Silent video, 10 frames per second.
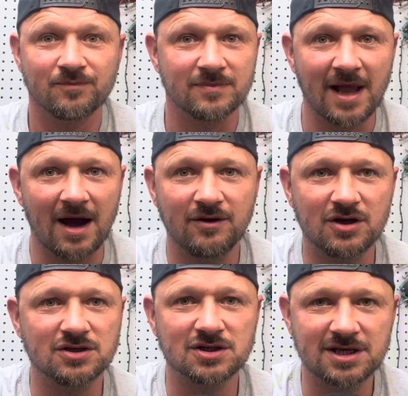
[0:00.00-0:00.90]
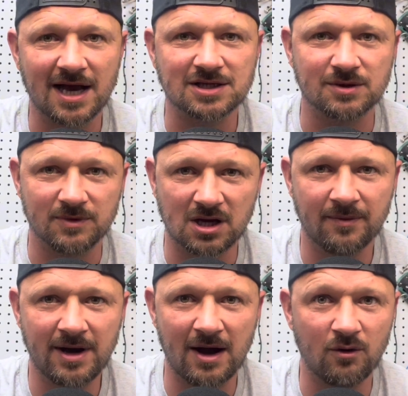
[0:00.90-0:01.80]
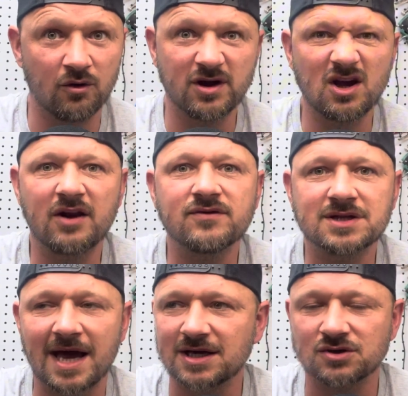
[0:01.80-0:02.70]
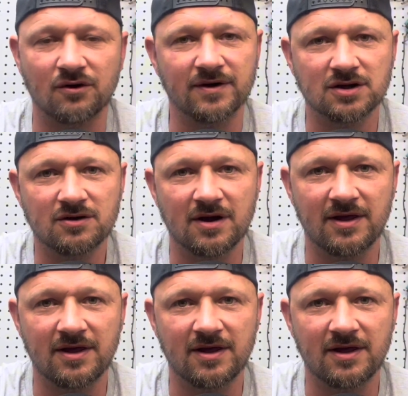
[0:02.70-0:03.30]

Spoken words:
Now you can just text them, you're coming out, or they don't even text sort of thing, do they?